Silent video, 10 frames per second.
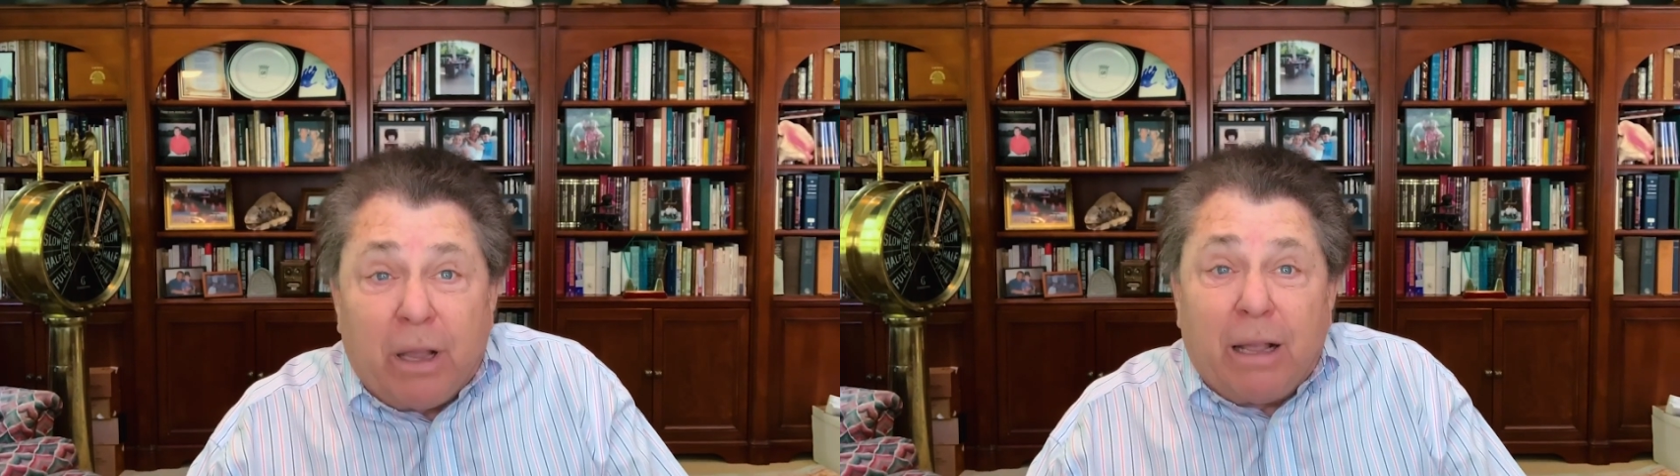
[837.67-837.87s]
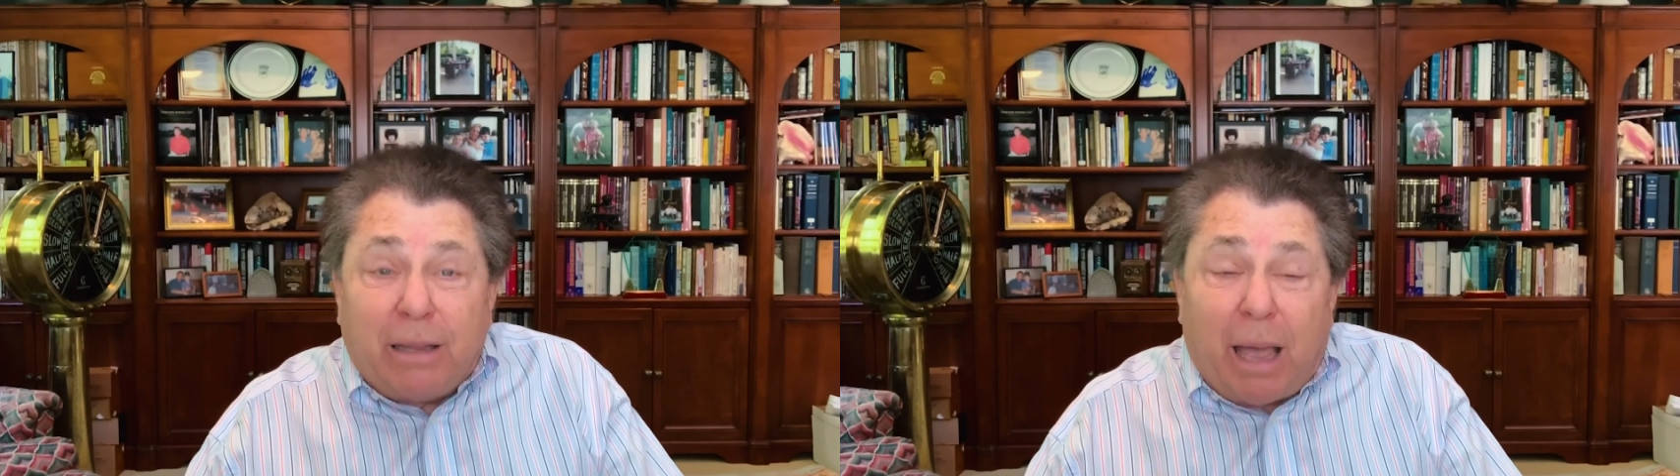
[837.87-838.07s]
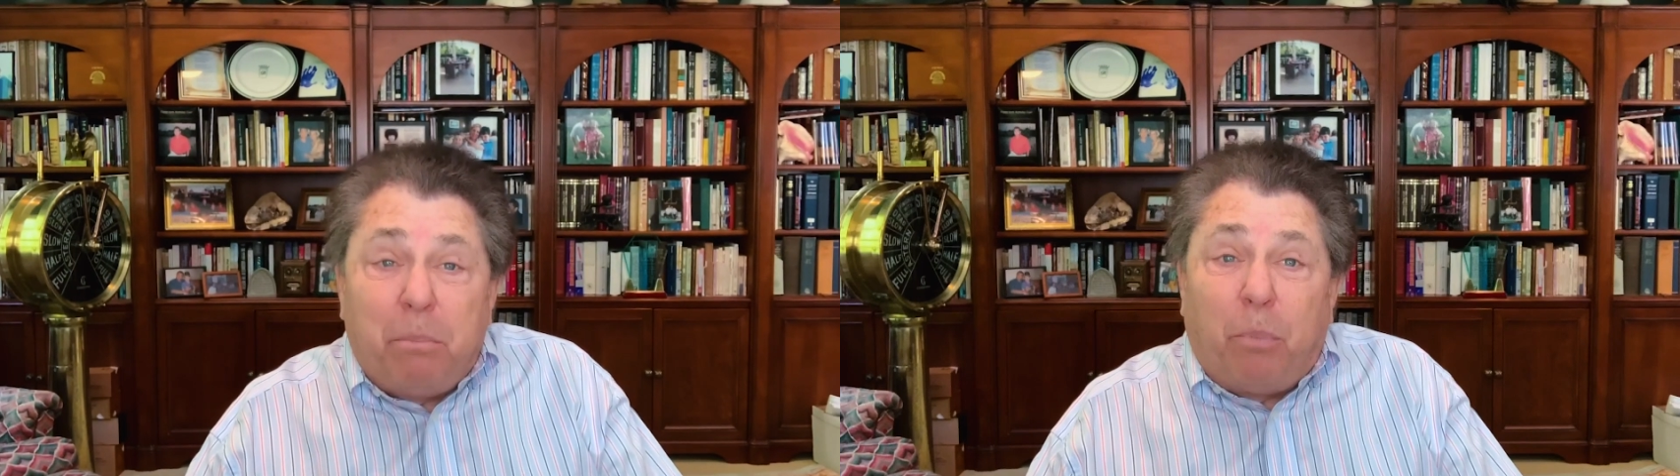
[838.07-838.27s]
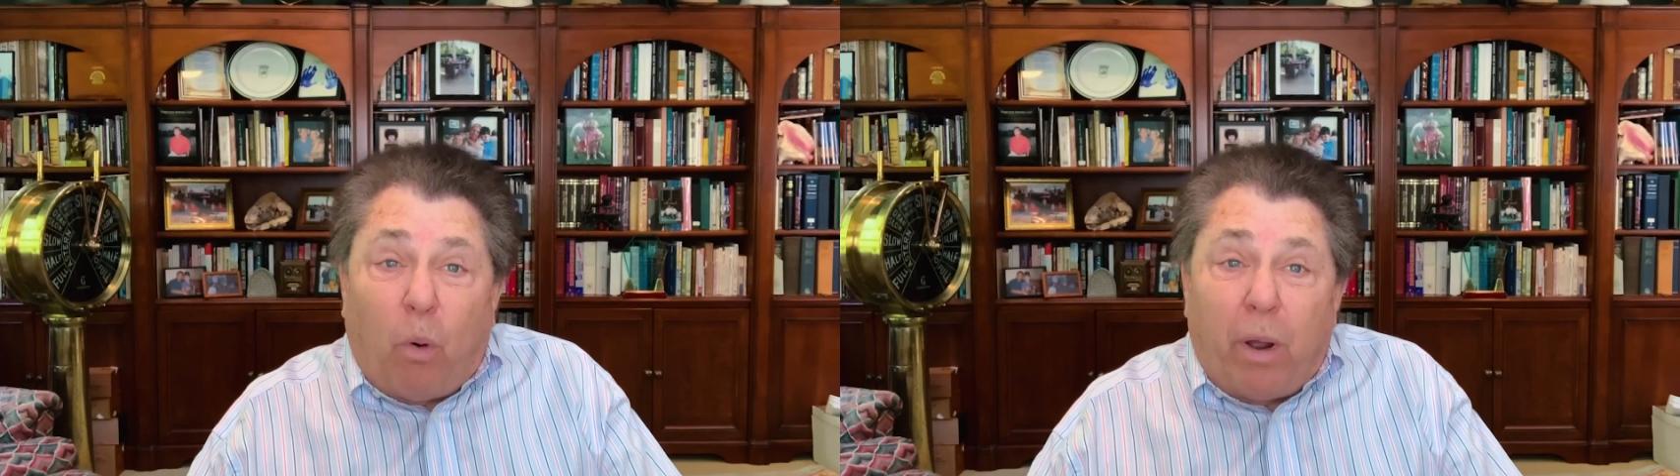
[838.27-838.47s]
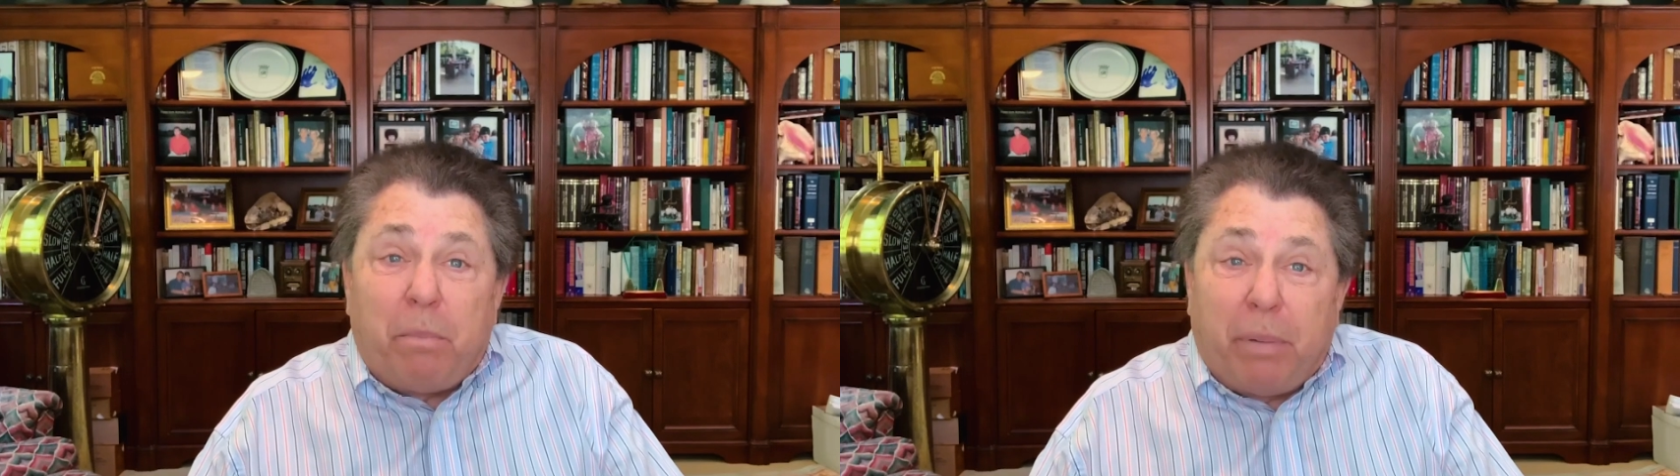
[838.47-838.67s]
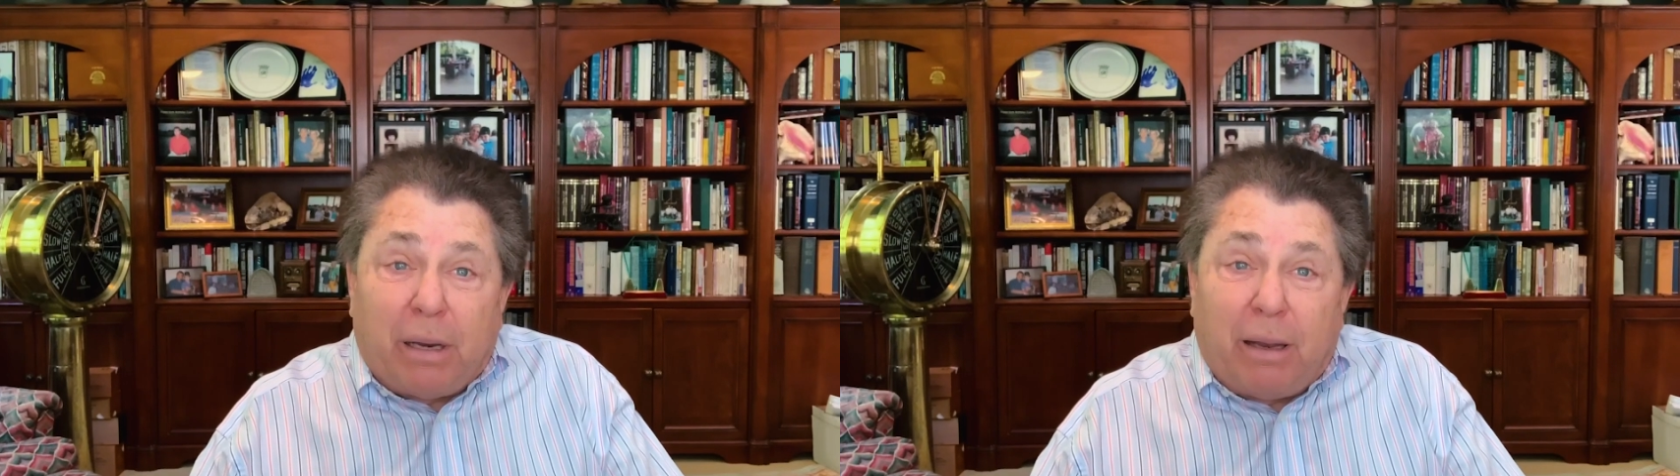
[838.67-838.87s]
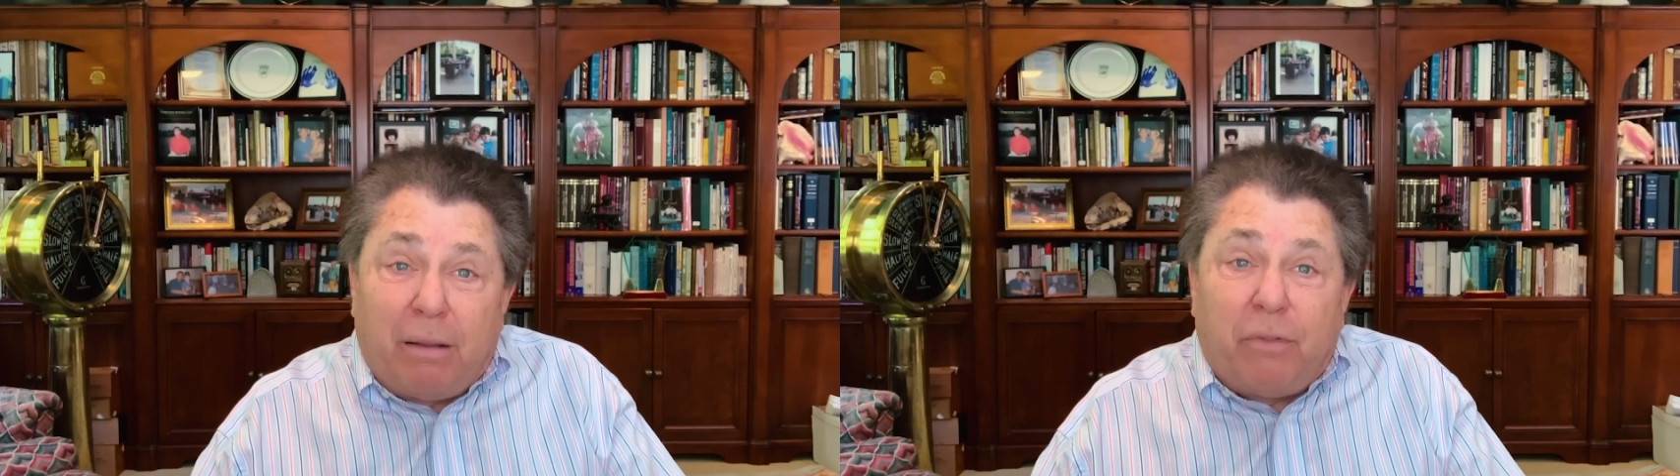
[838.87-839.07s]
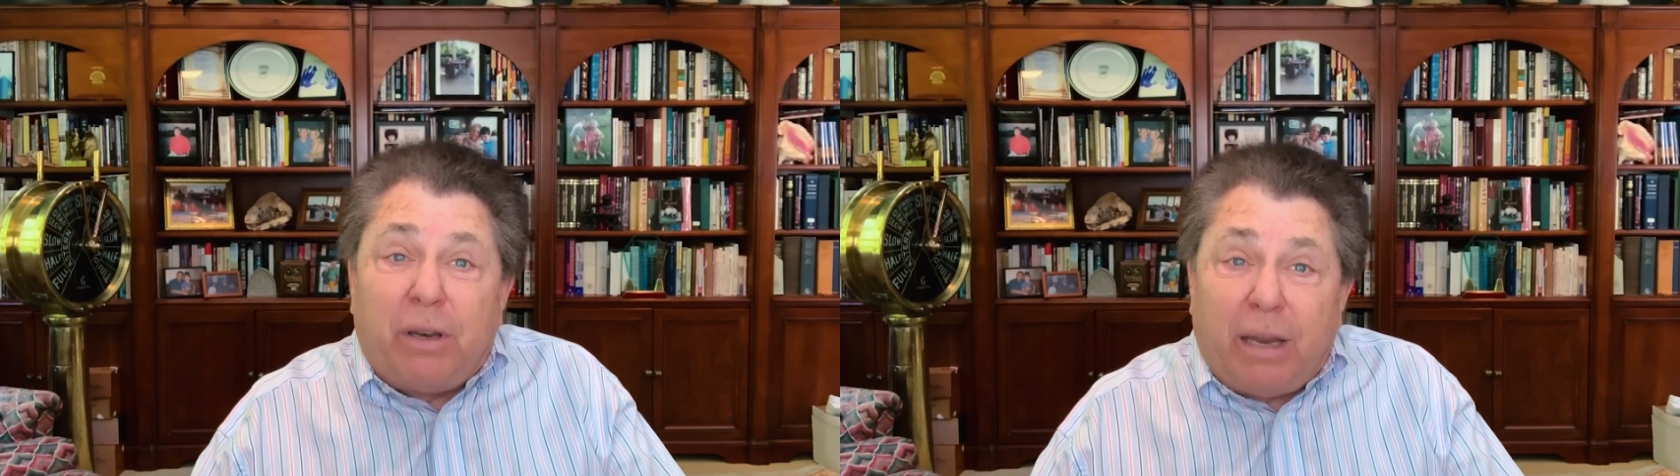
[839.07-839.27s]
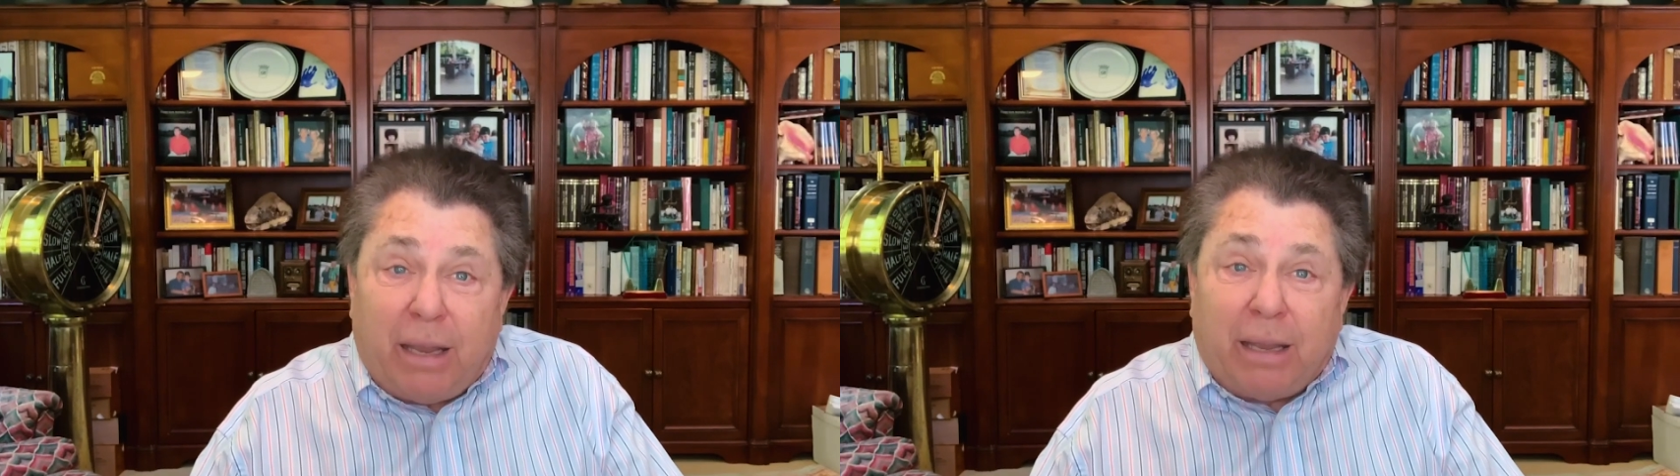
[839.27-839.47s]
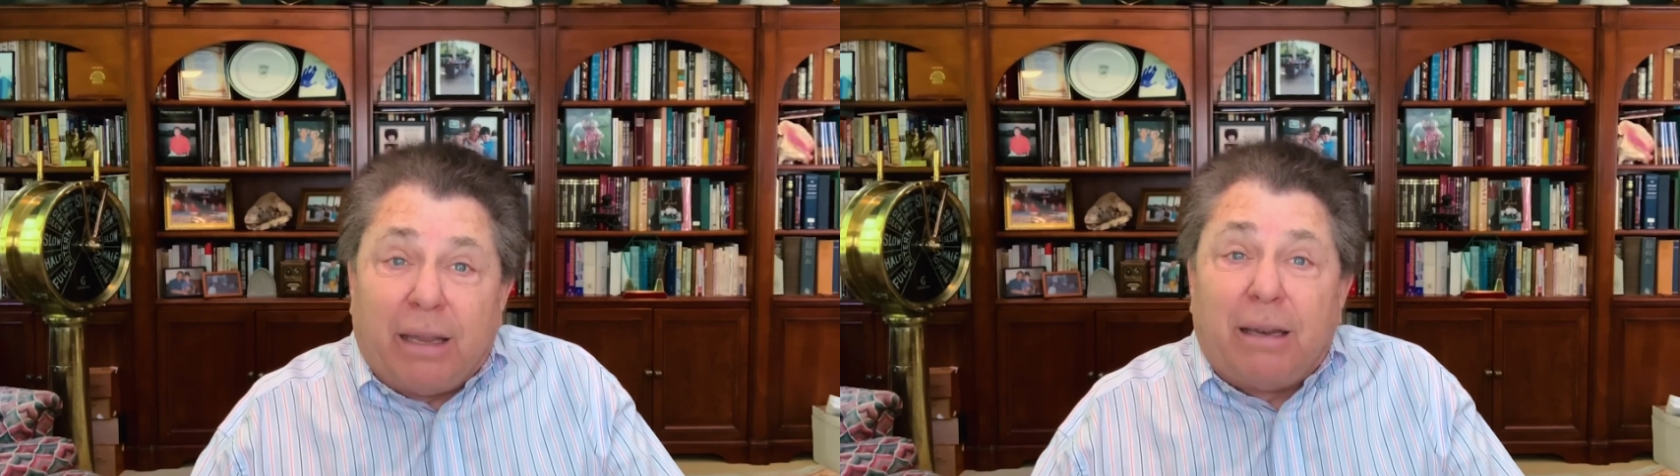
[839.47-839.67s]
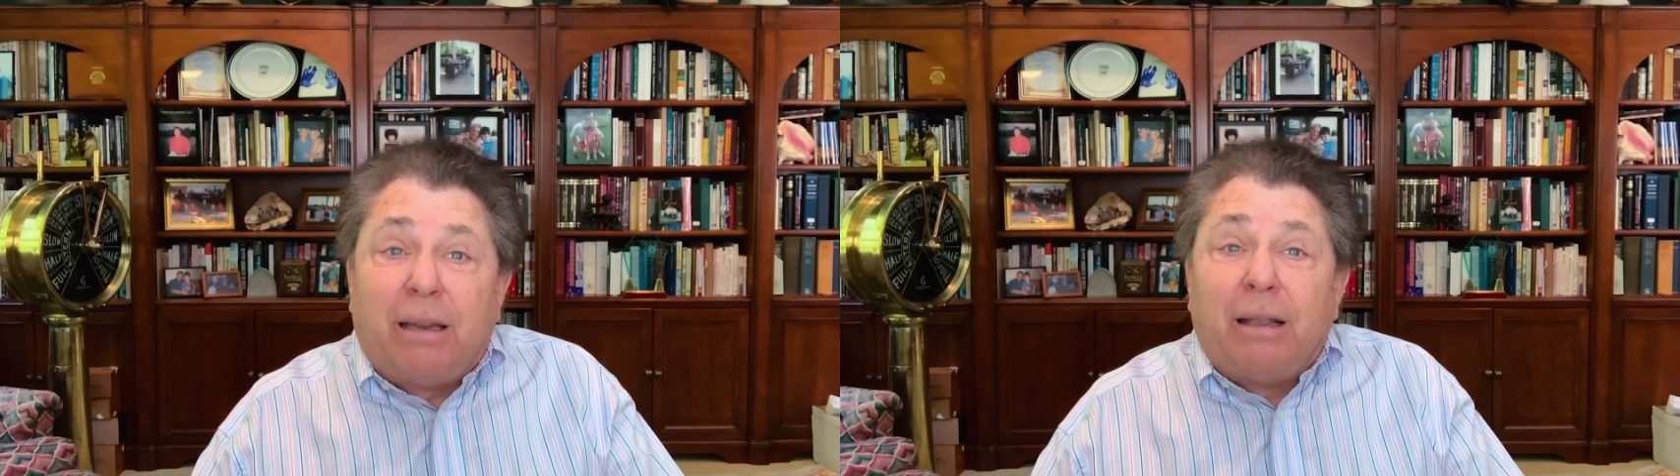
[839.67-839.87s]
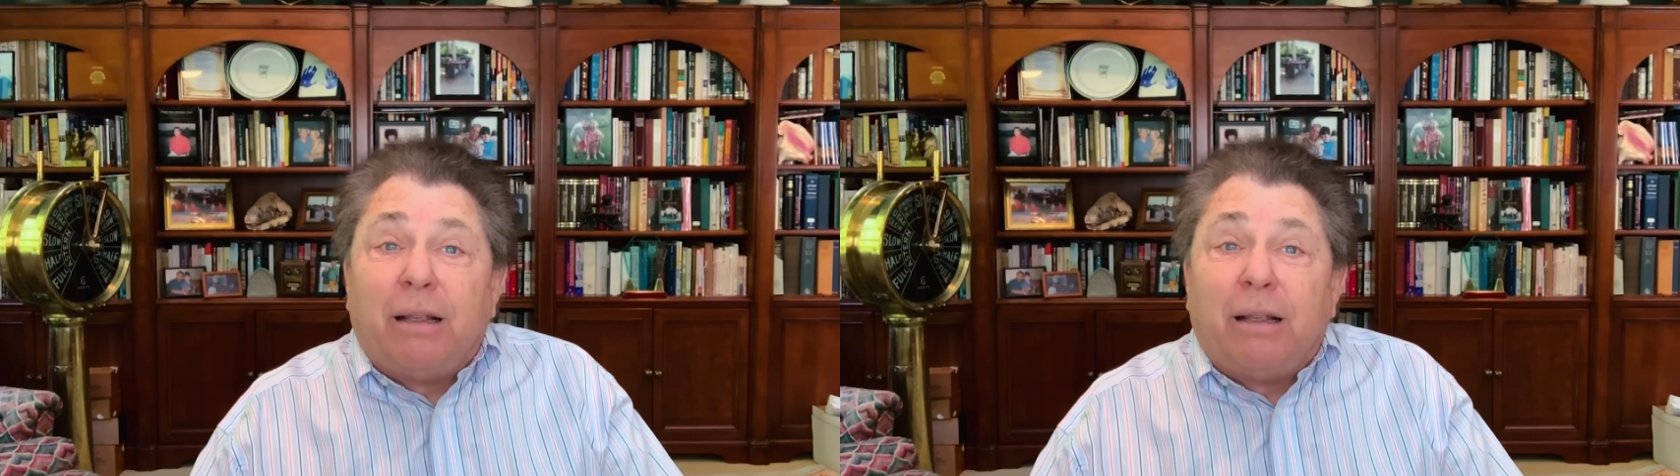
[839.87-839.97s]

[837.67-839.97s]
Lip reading: That boy had been living in